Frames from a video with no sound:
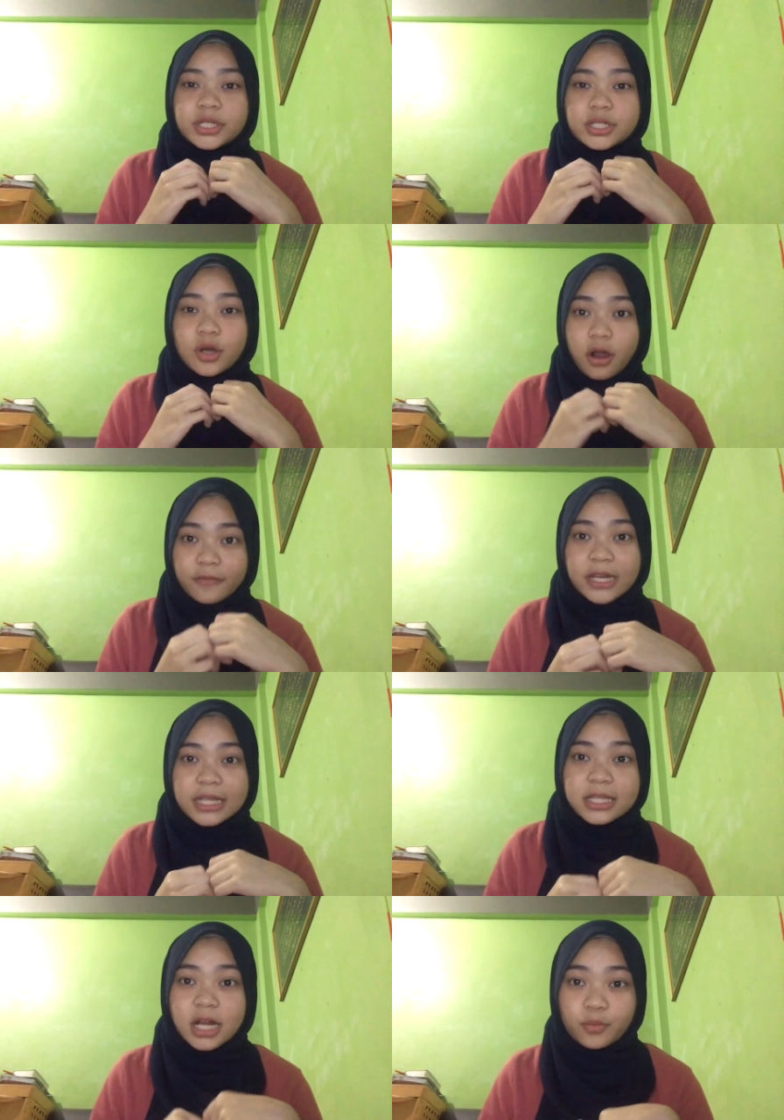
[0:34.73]

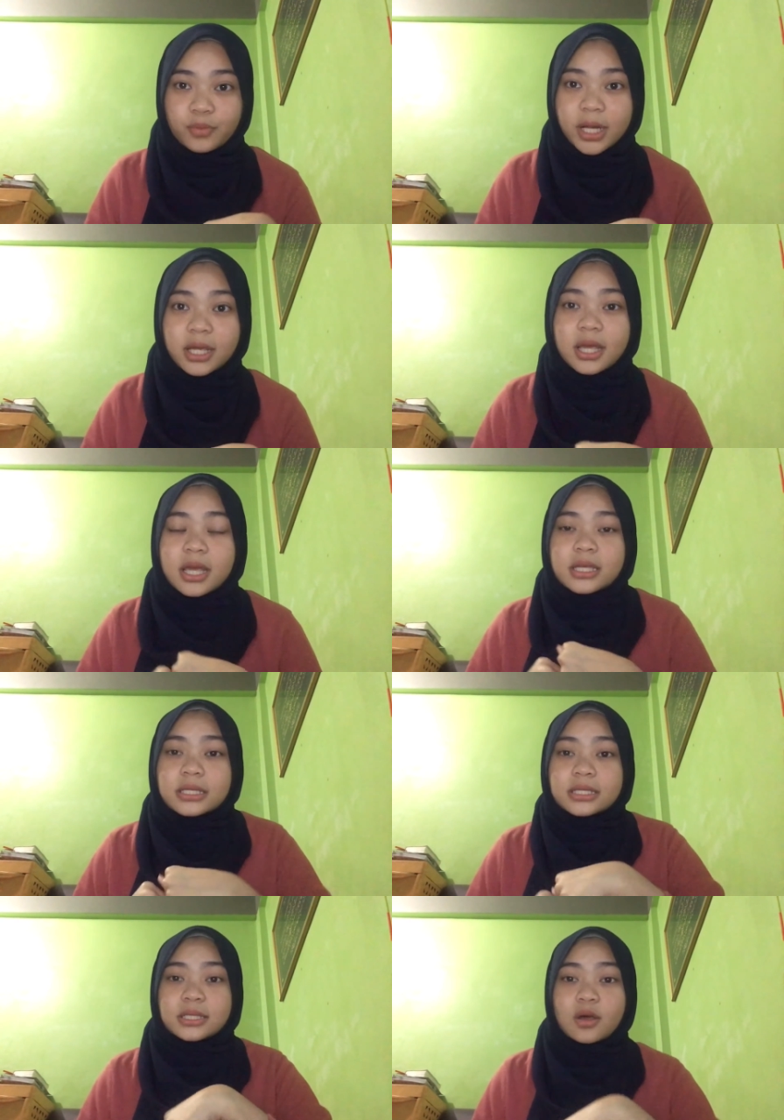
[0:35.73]
COVID-19 outbreak.
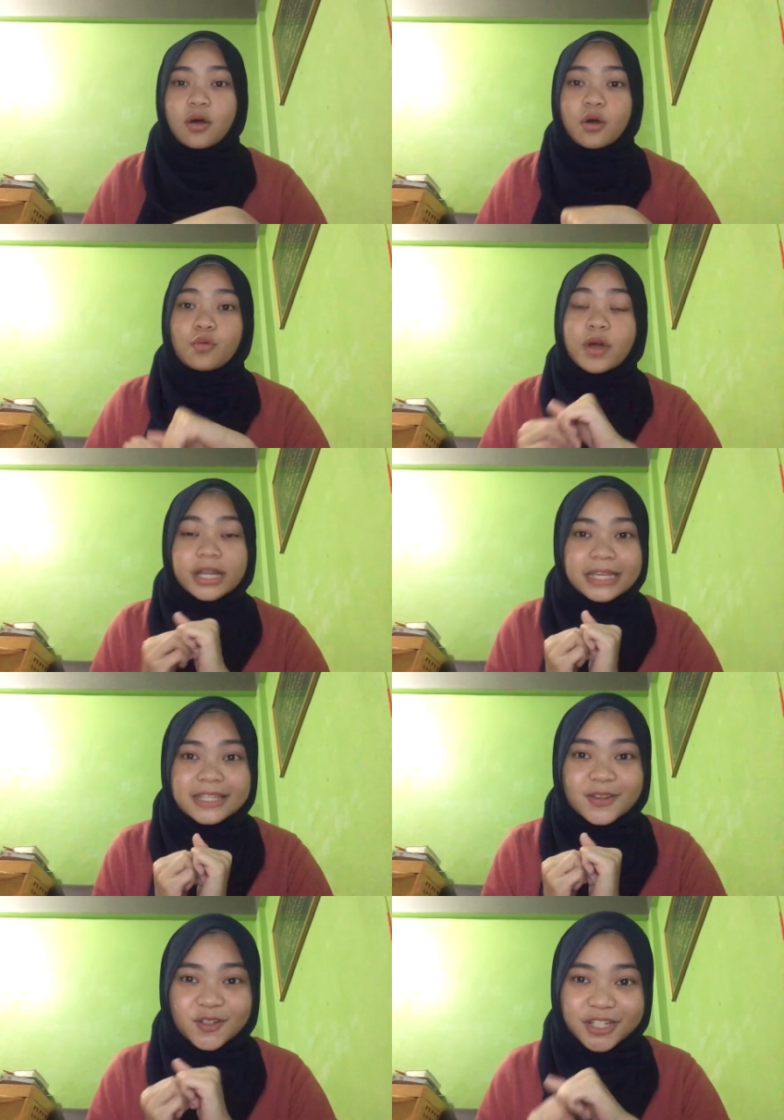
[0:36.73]
So what
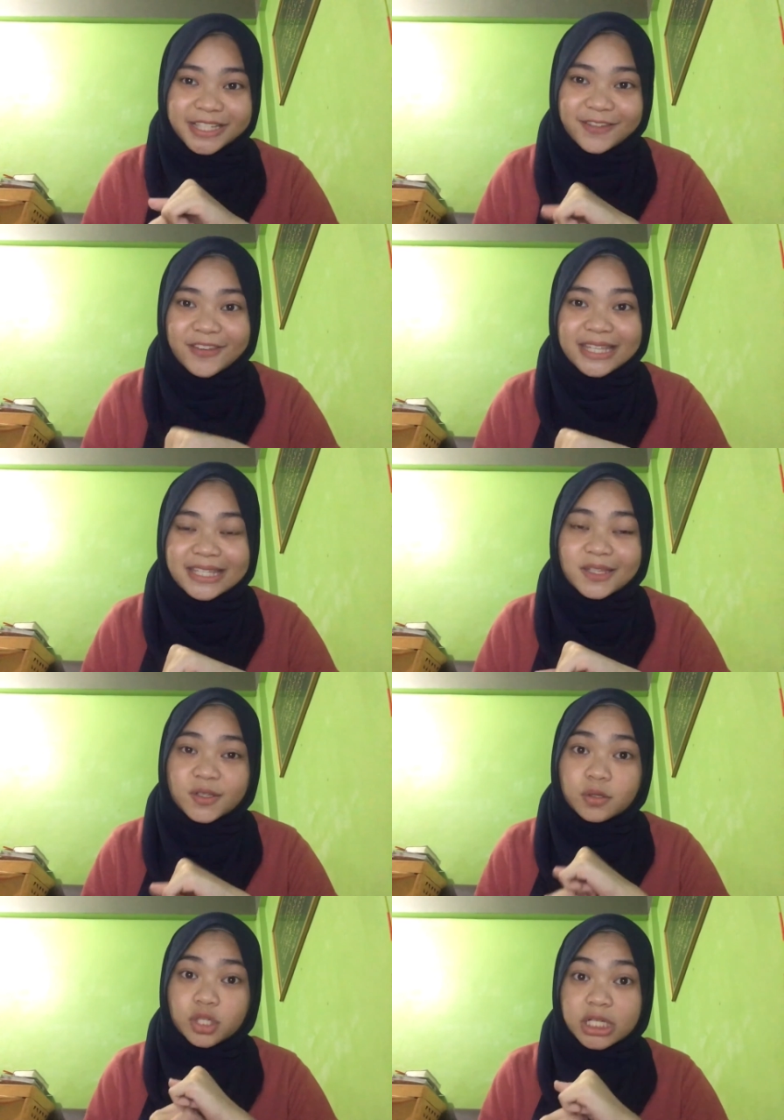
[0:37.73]
is social deviance? So
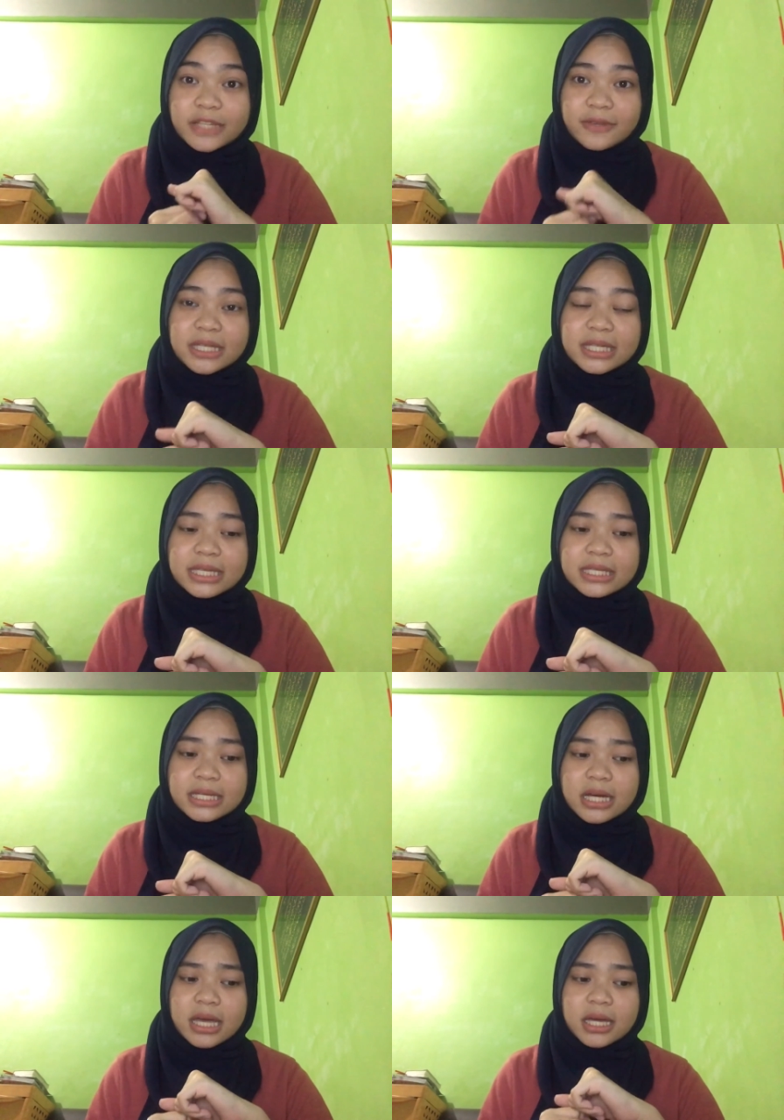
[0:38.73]
social deviance
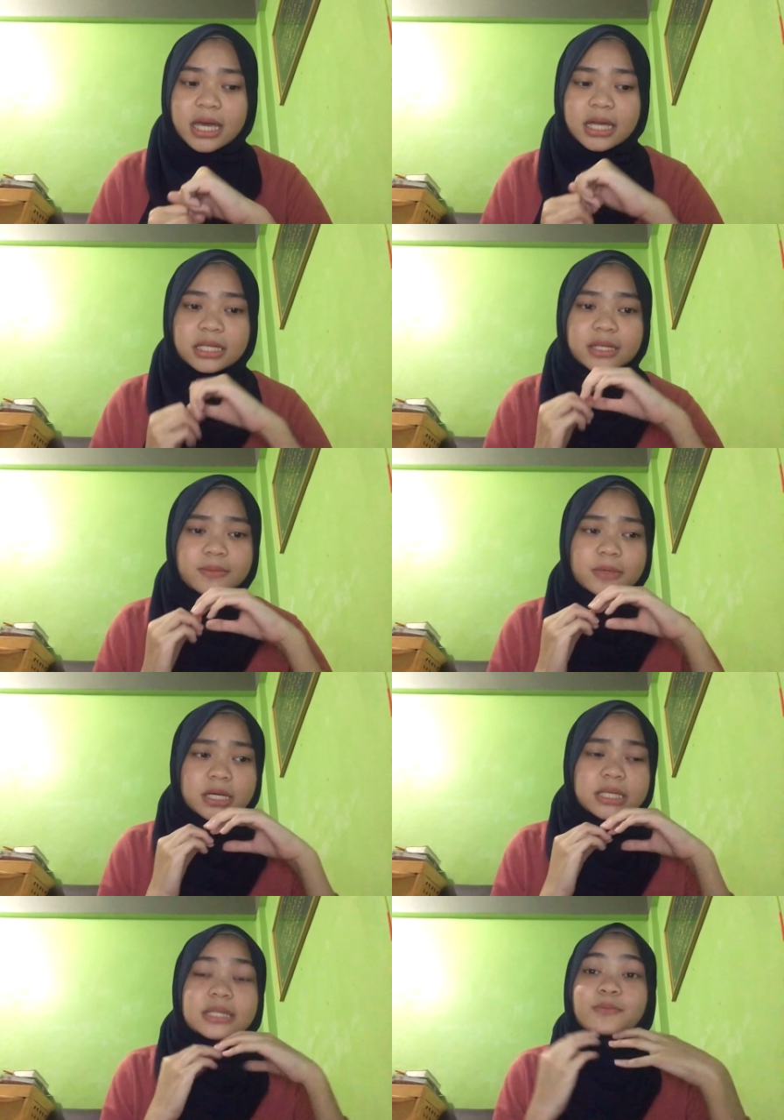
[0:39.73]

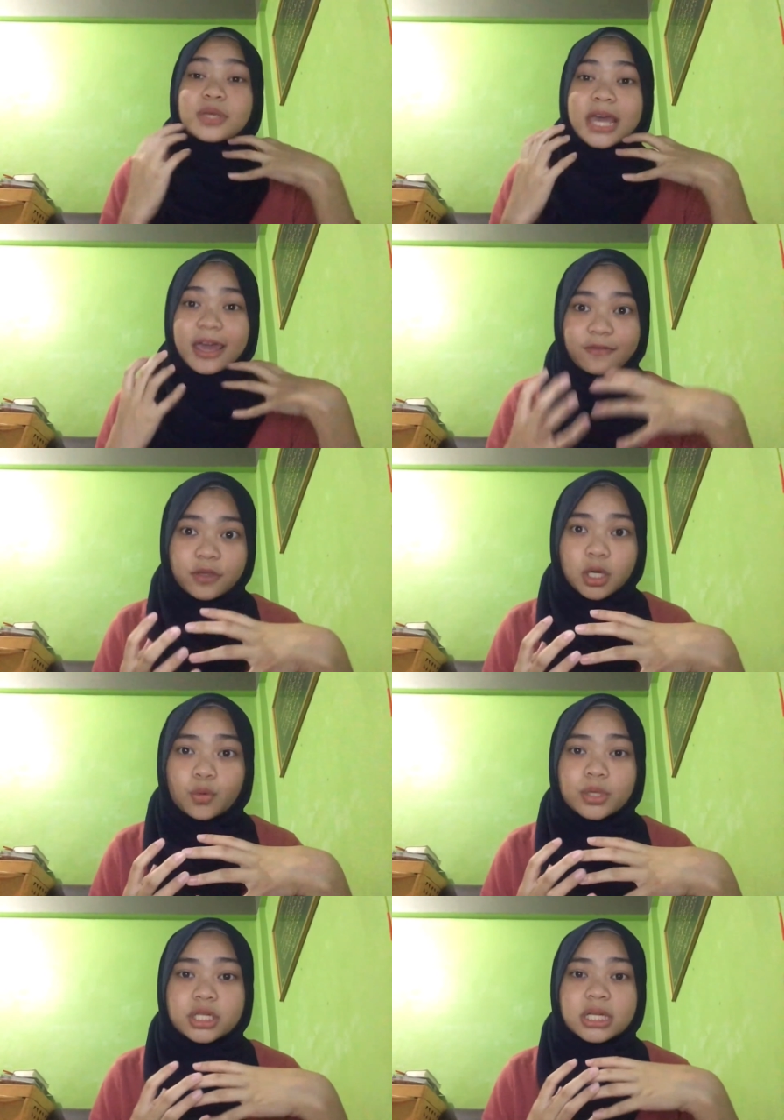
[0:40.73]
is a behavior
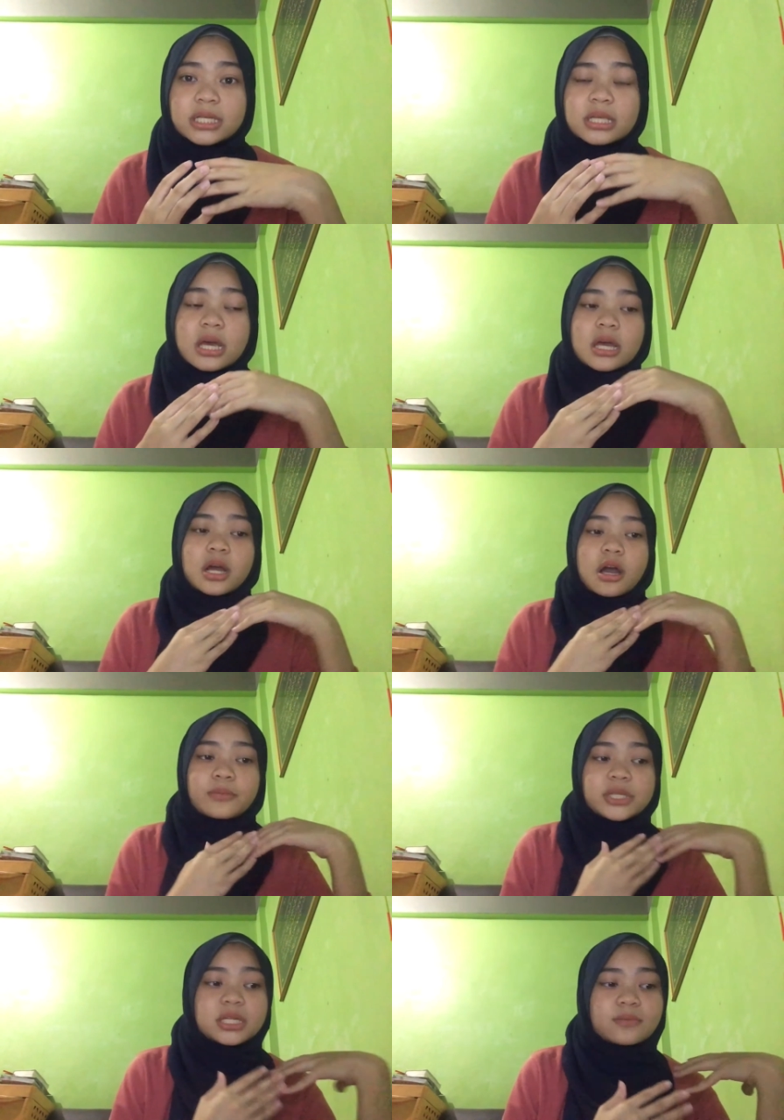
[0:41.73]
which is
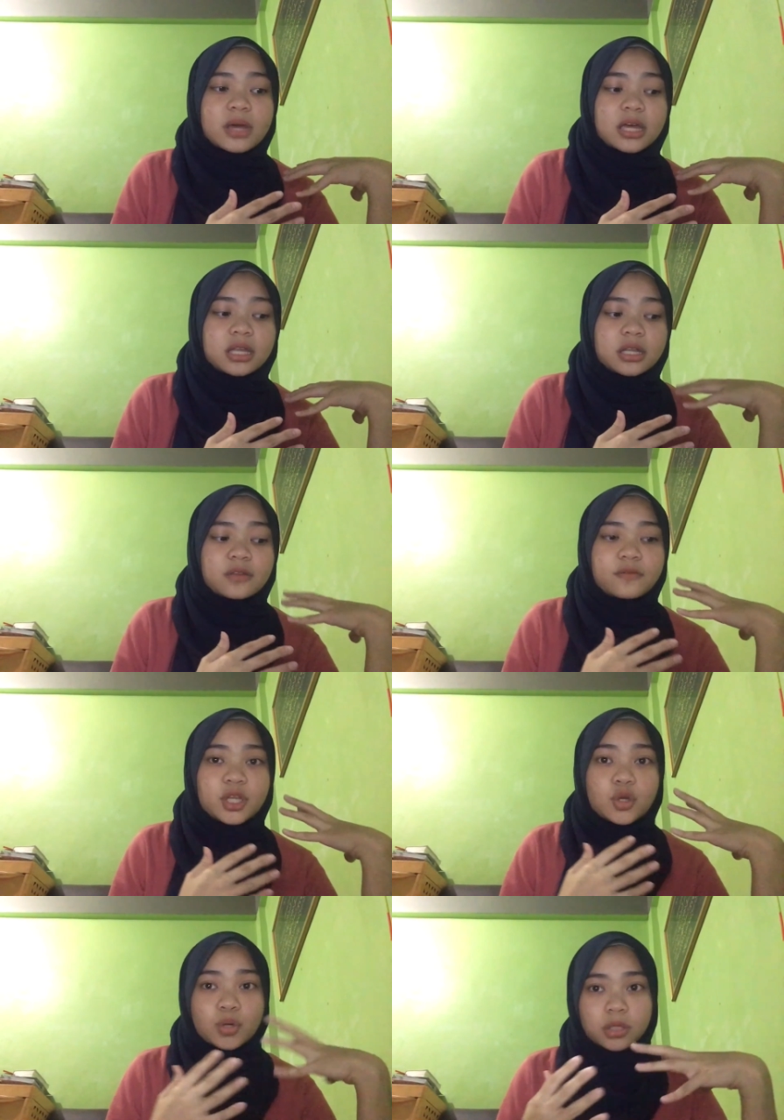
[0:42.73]
committed by an
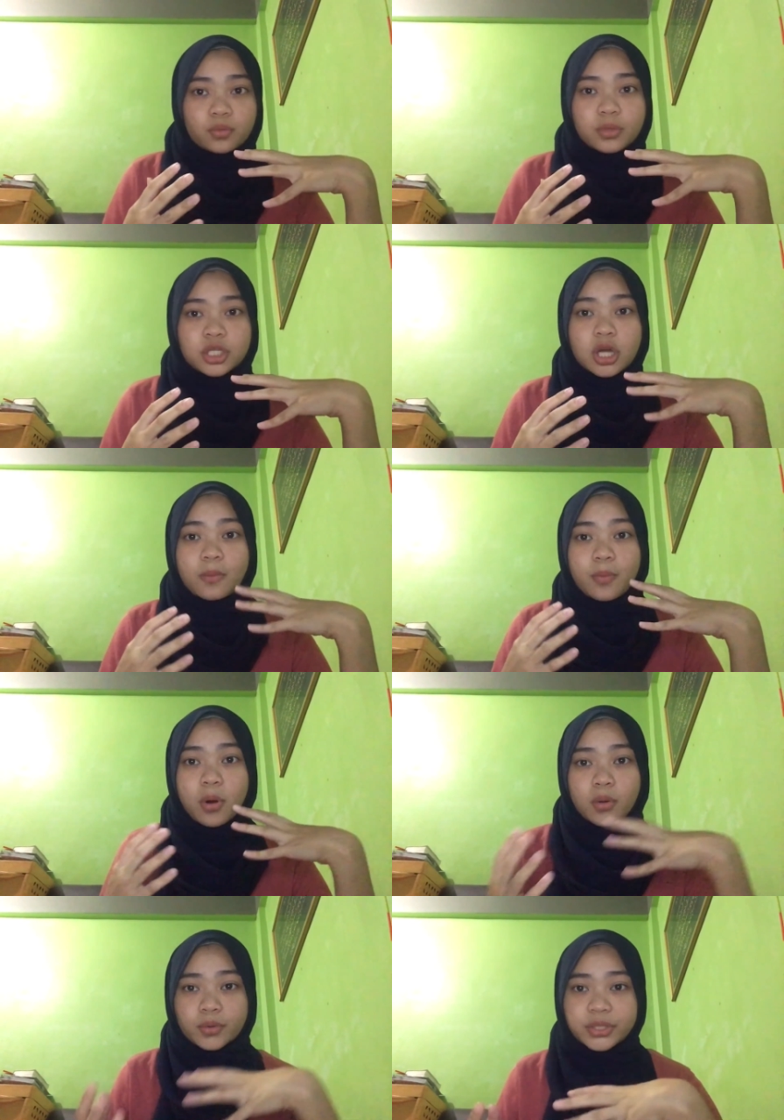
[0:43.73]
individual which
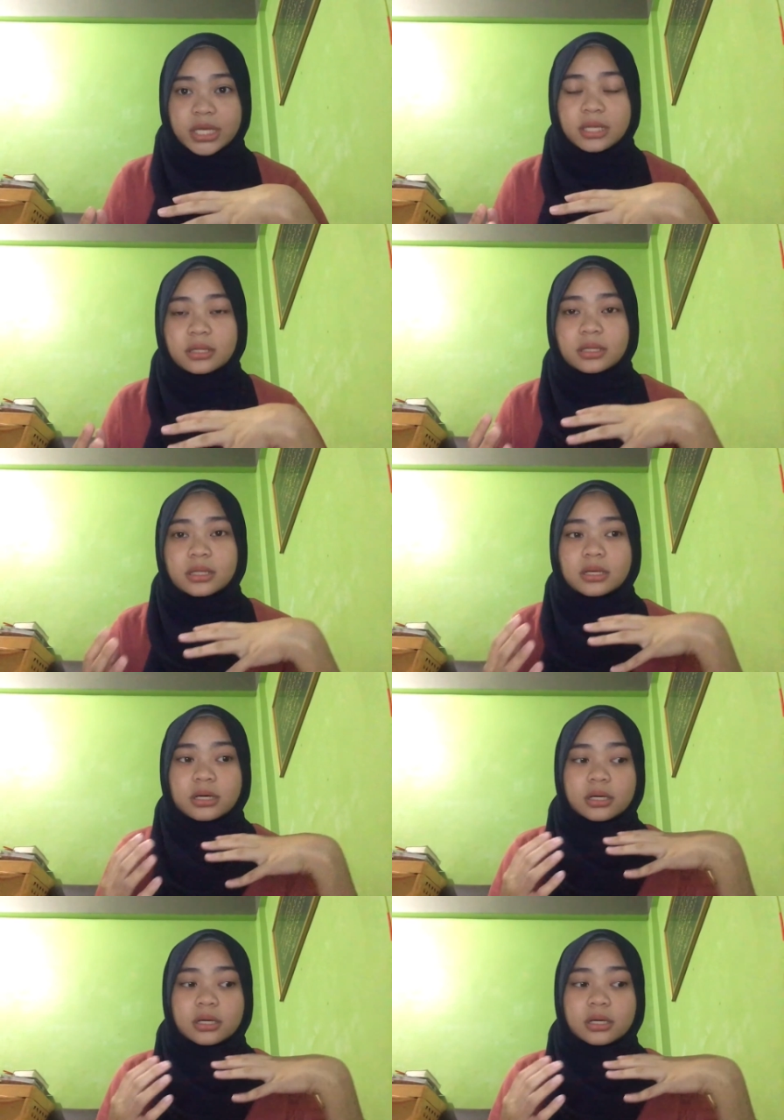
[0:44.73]
opposing the